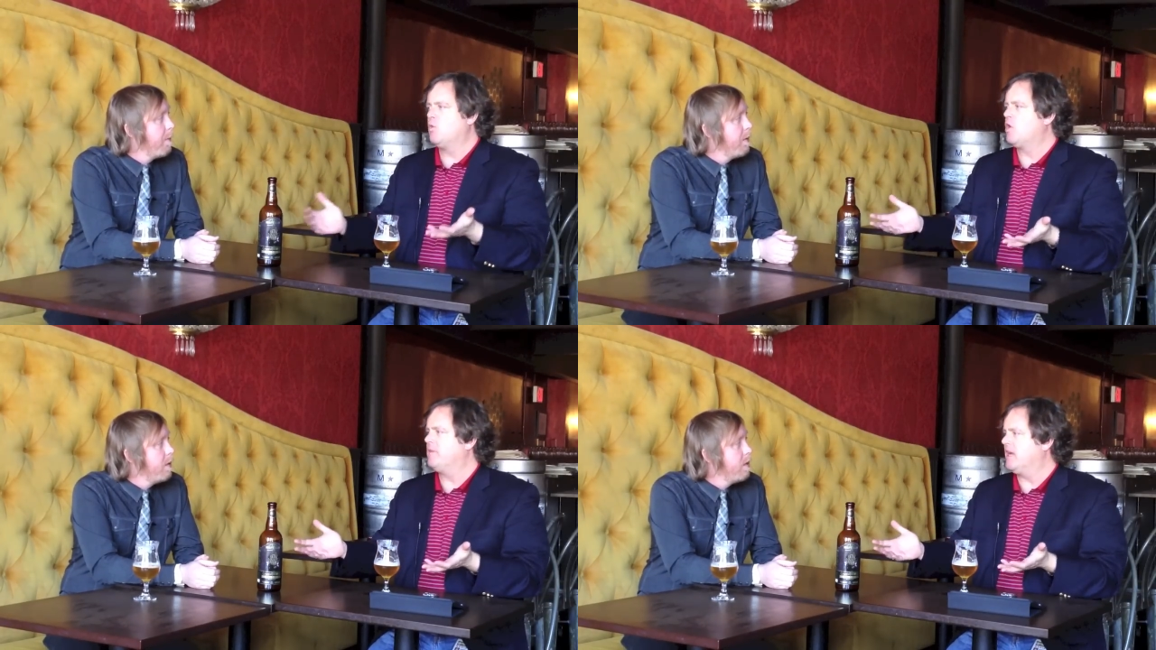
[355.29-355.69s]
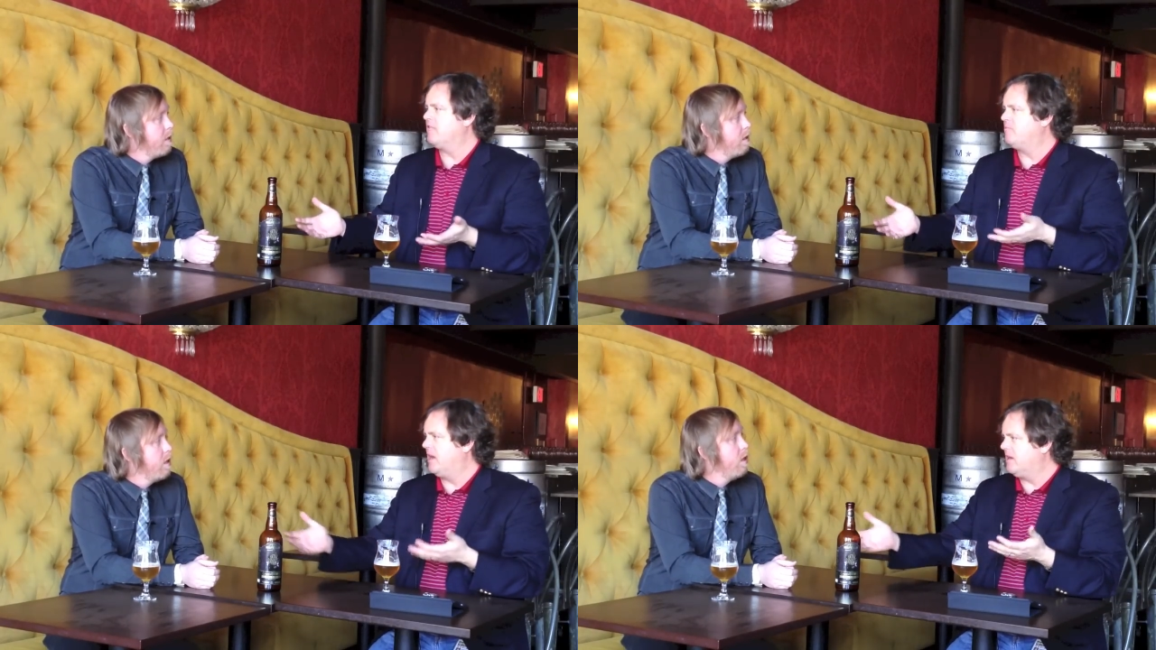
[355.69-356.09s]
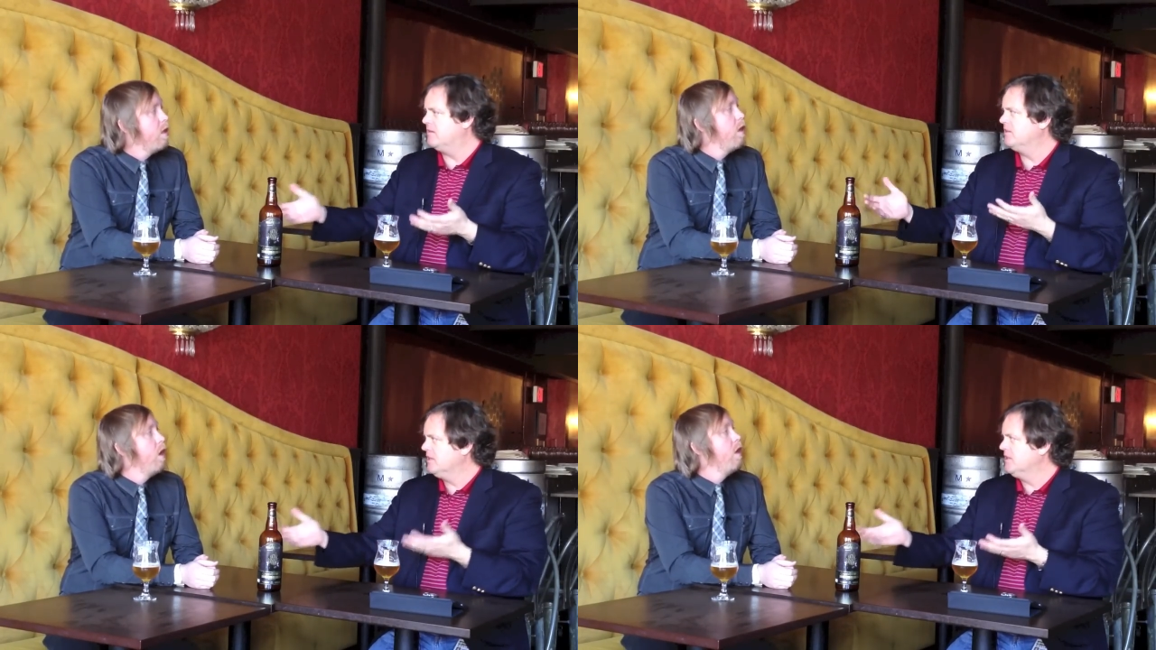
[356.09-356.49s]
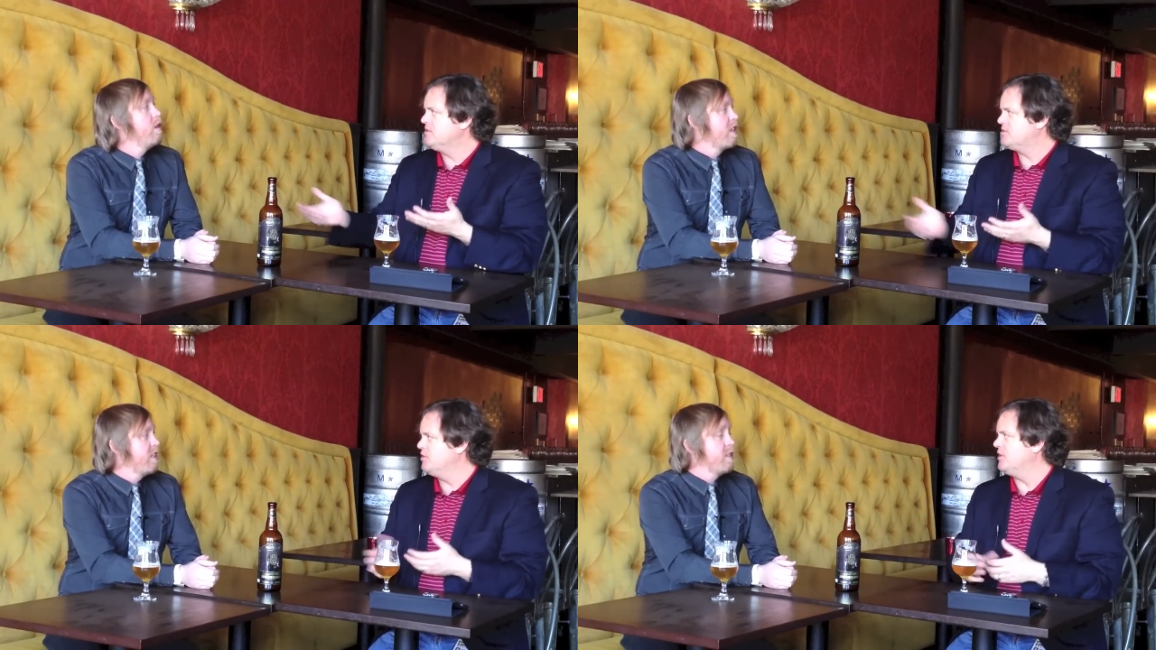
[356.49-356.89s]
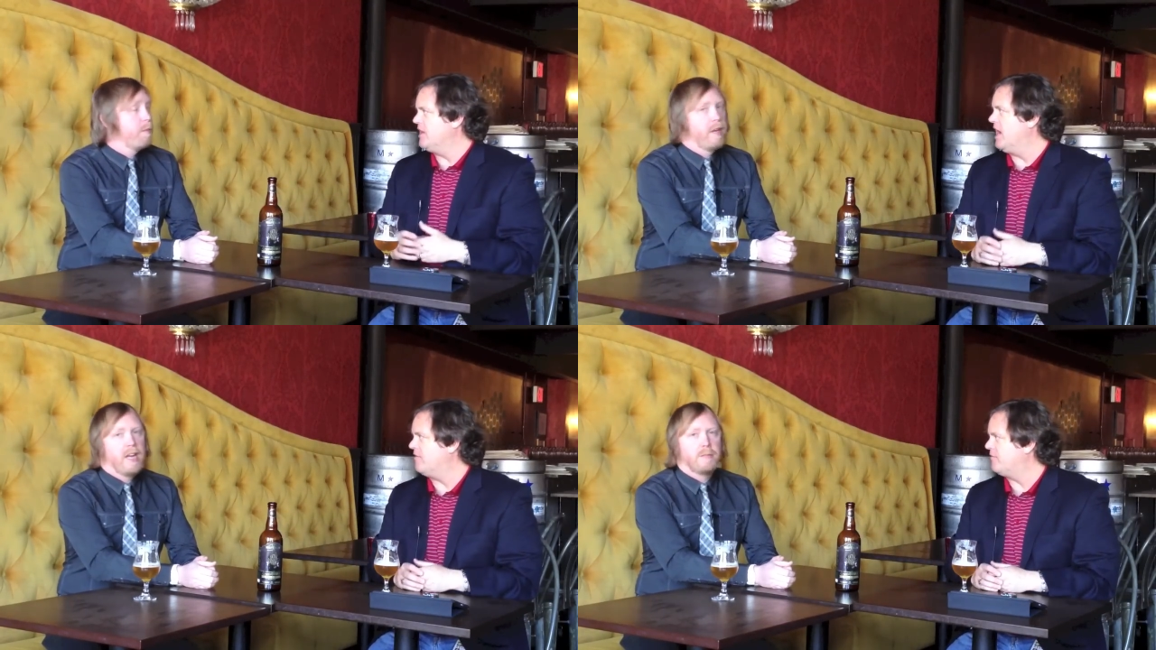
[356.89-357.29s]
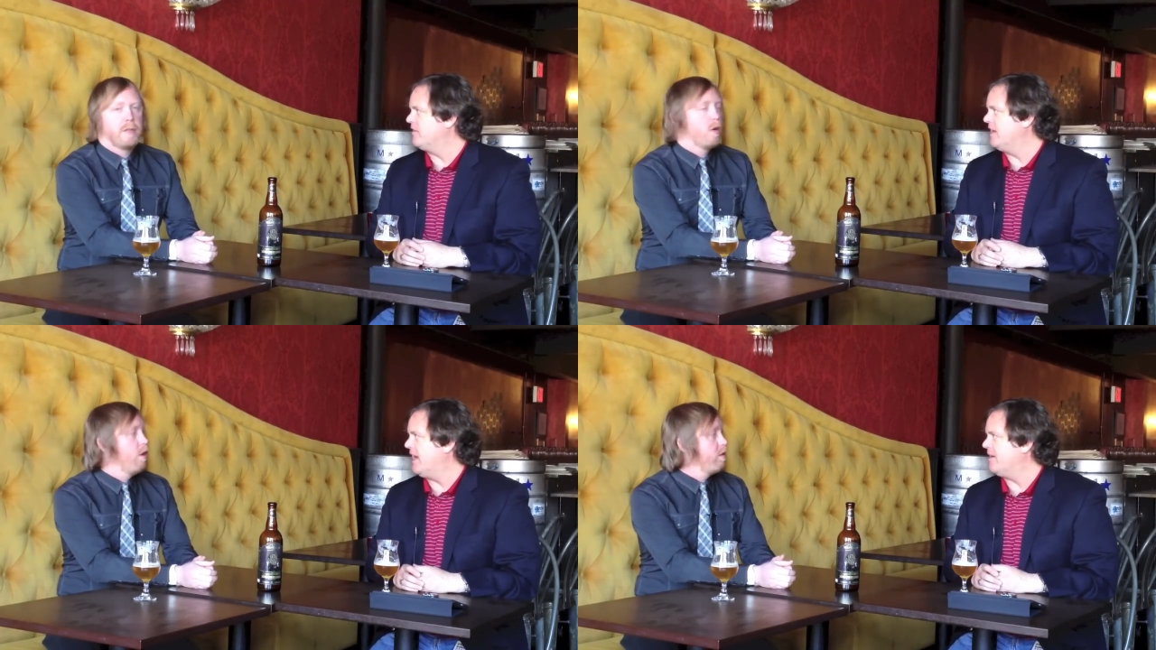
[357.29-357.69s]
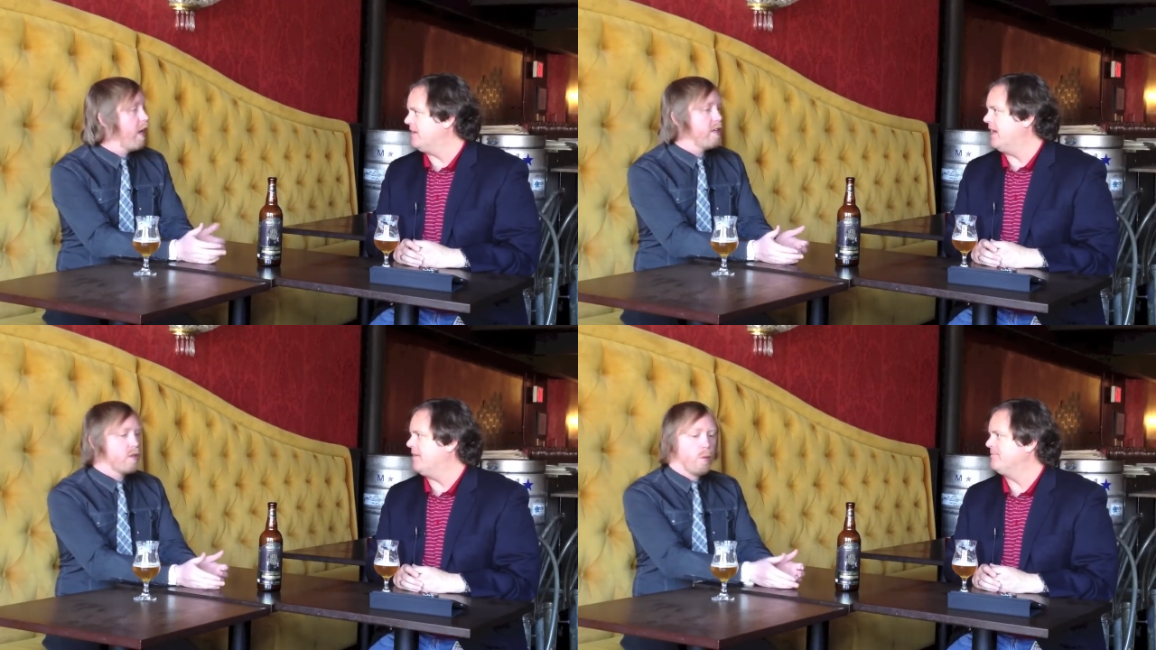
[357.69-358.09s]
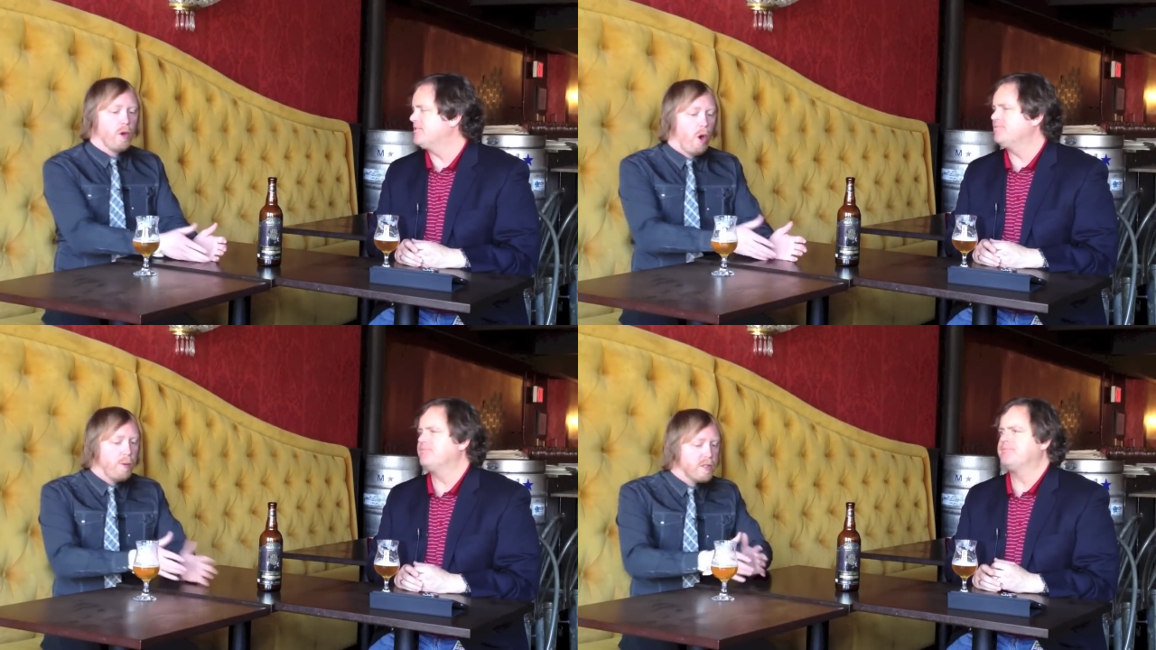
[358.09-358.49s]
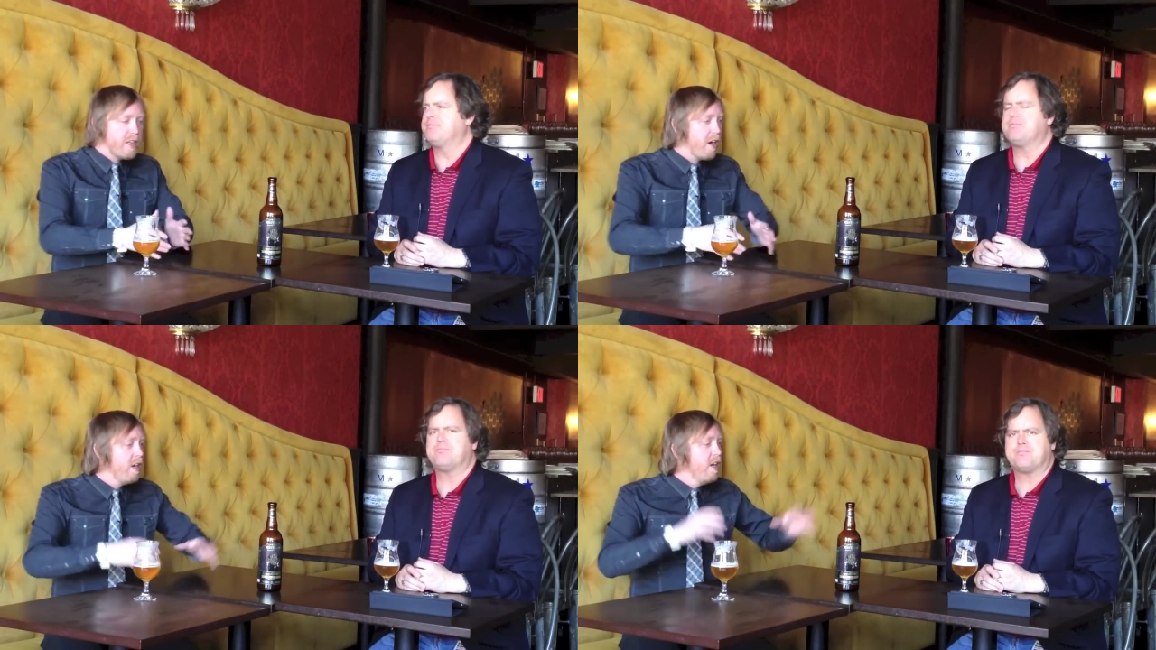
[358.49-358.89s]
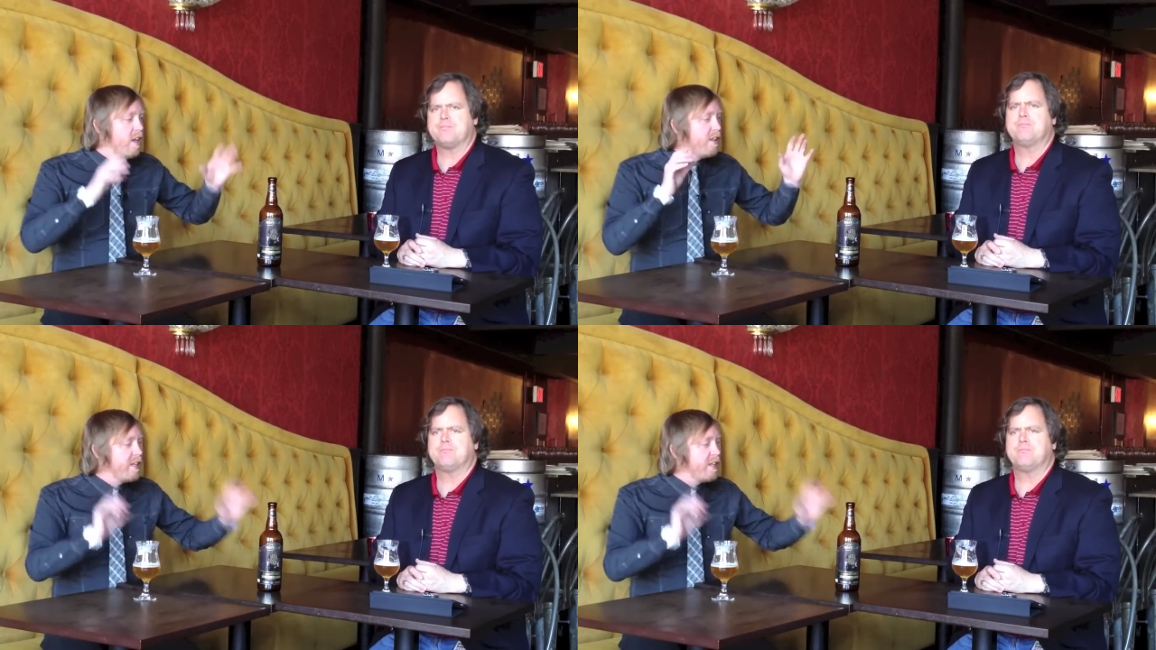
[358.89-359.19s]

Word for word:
Speaker 1: warm enough, but soon enough it has been cold. Yeah, yeah, yeah. So we're almost there.